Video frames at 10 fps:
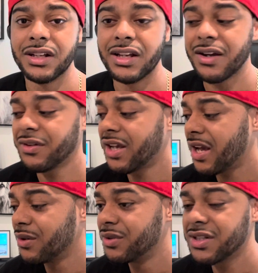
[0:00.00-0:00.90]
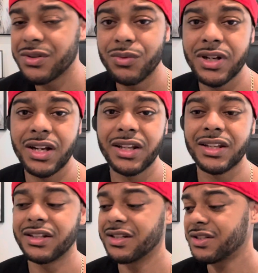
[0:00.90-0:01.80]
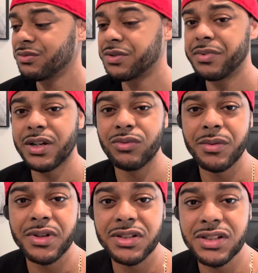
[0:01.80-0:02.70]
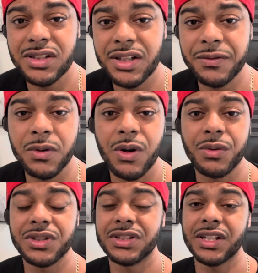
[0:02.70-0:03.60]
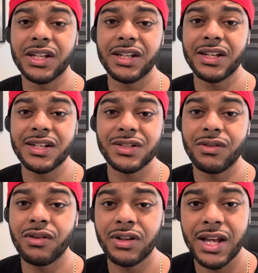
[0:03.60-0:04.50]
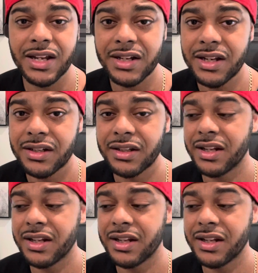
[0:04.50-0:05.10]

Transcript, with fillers: Every guy who doesn't want anything, doesn't respect women, just looking for a hole to stick it in, is on online dating.